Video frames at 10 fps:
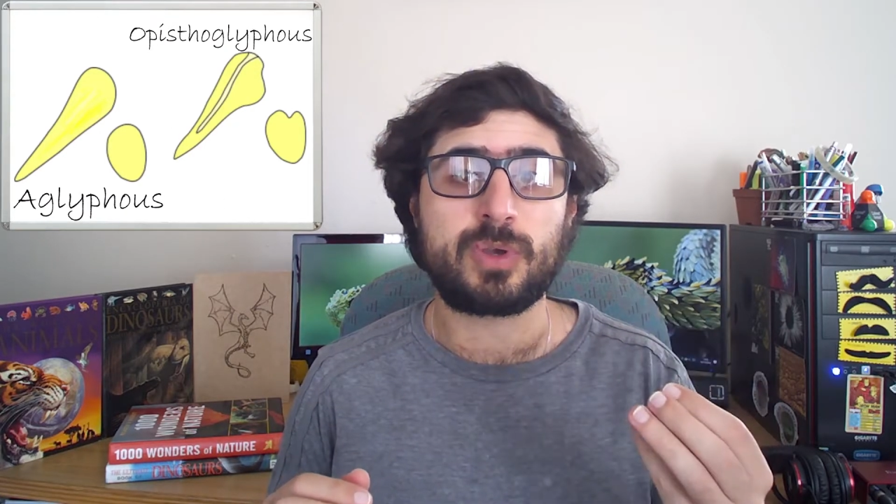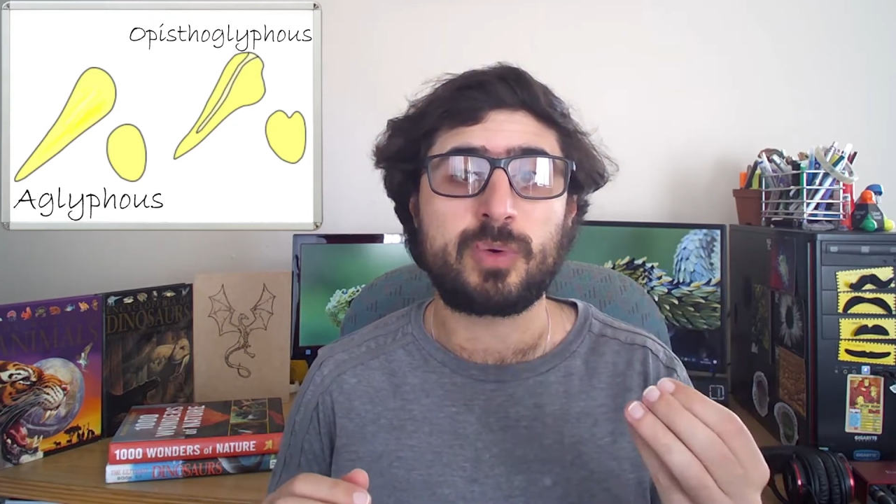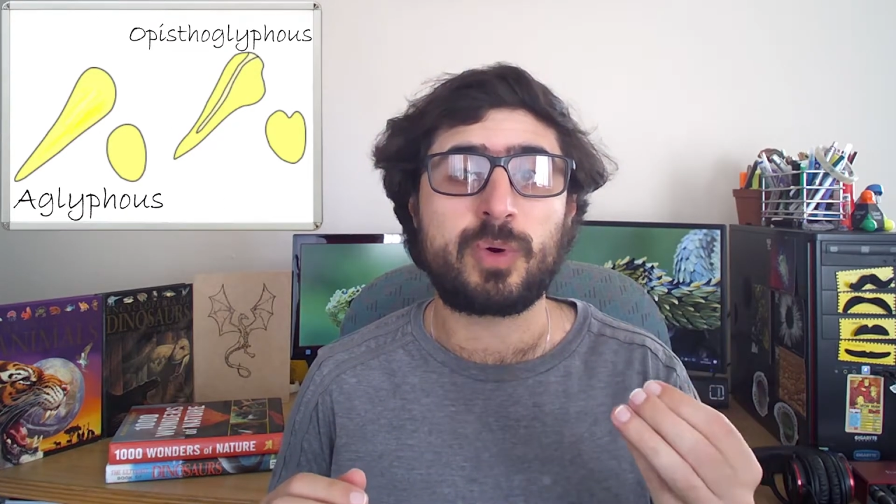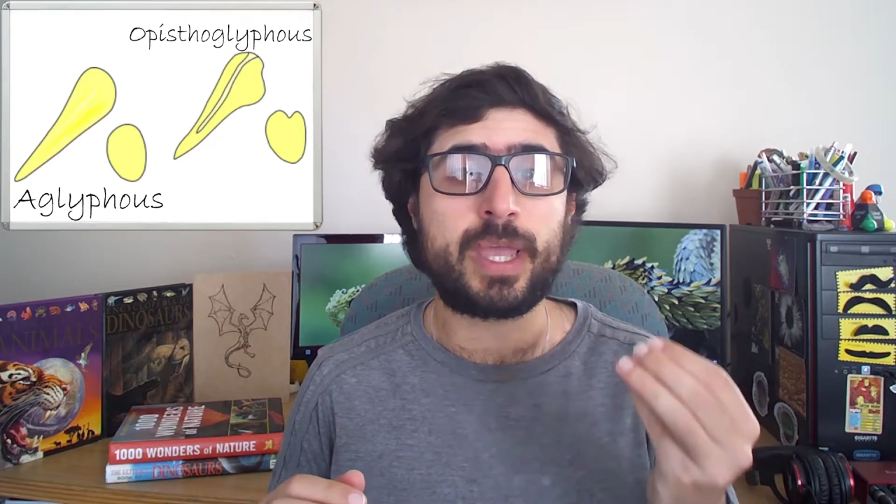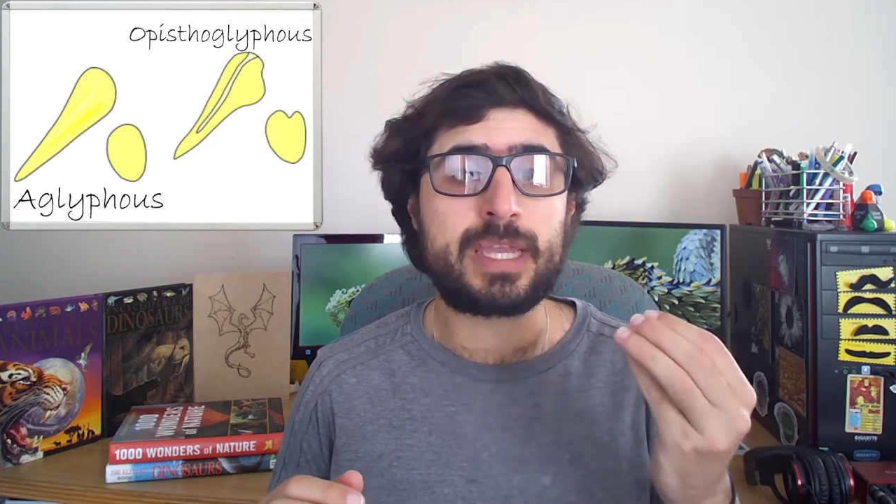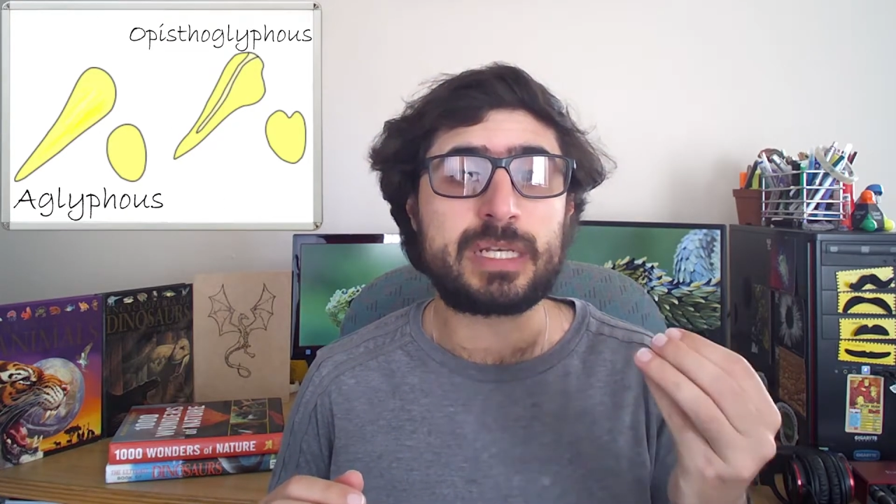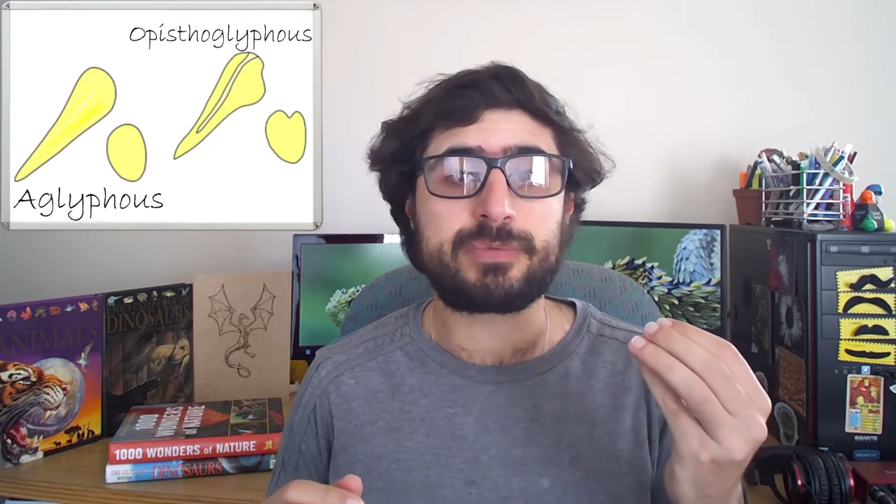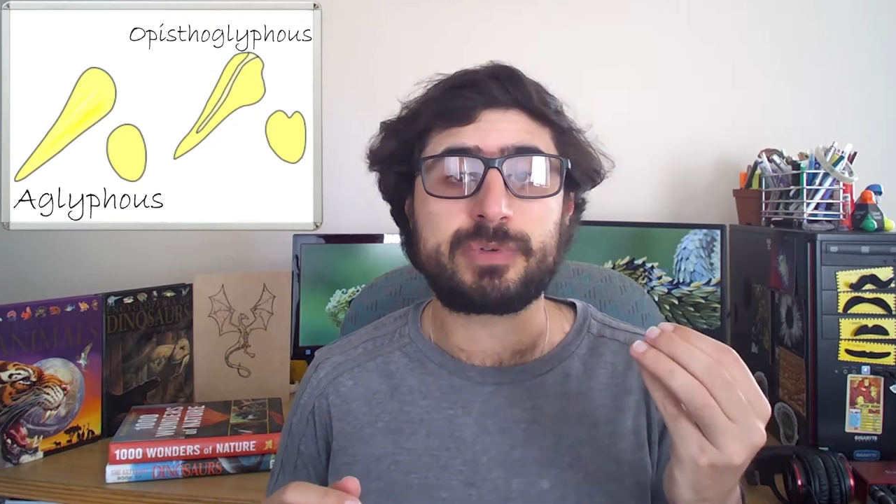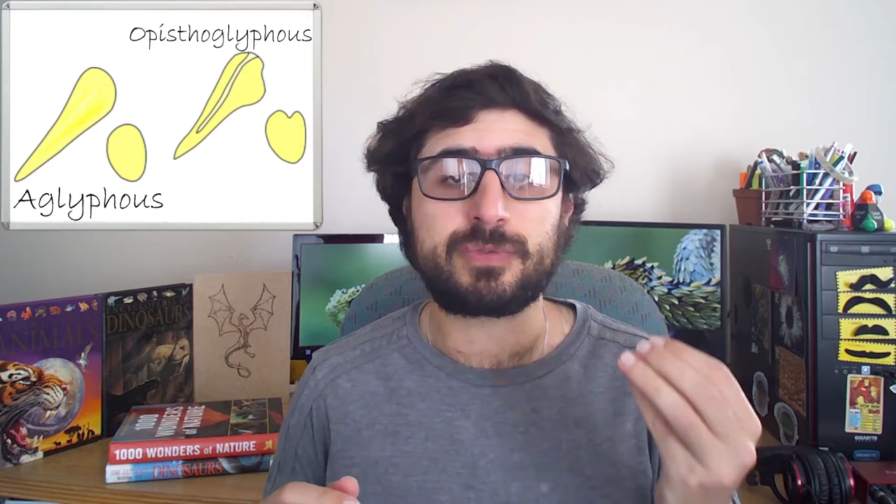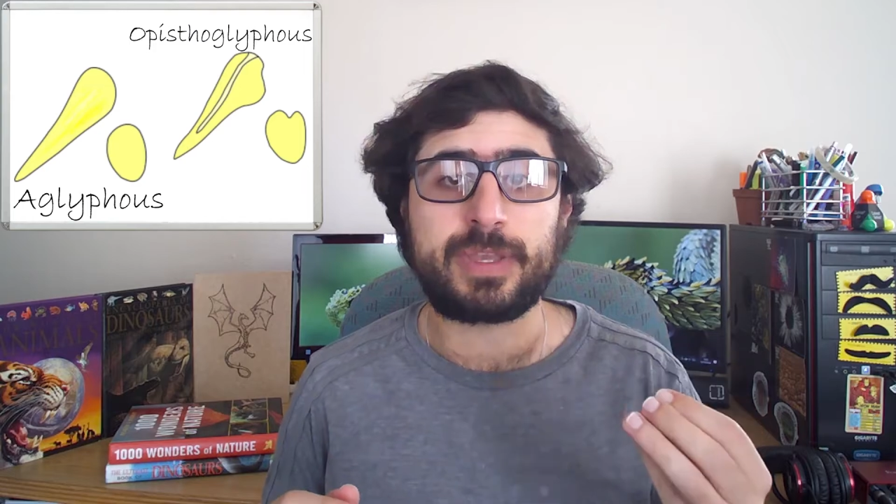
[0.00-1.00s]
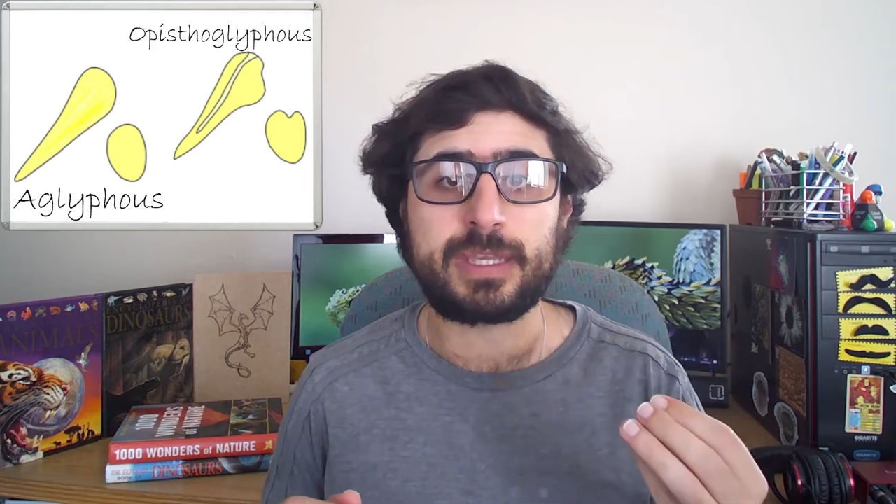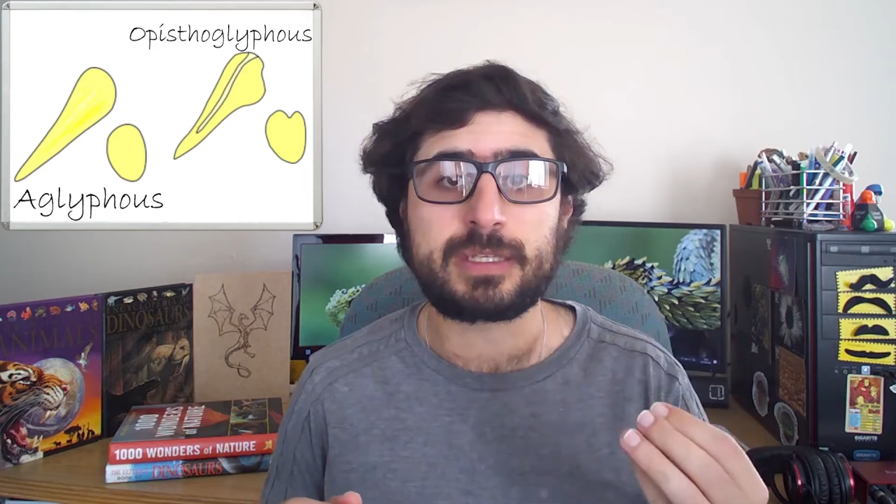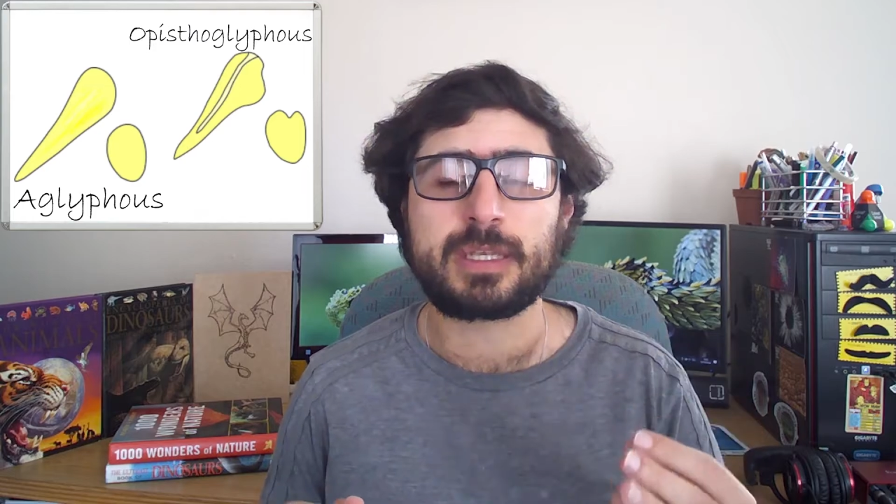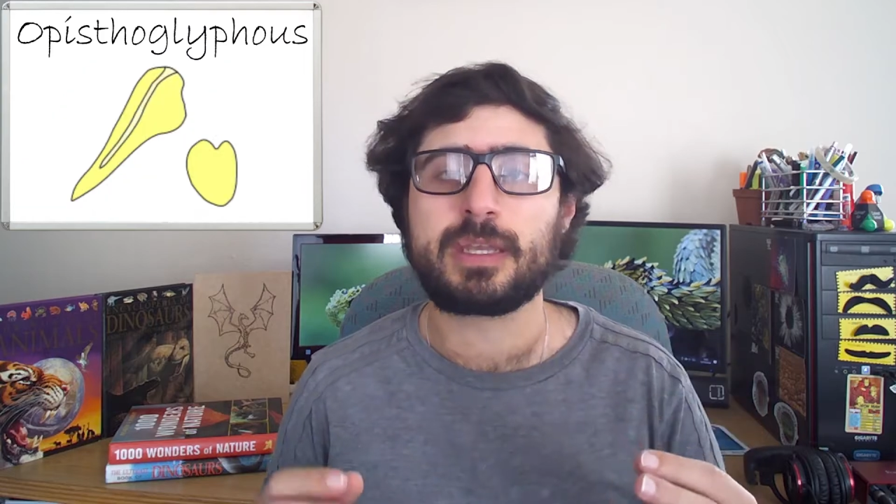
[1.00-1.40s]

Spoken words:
or aglyphous fangs.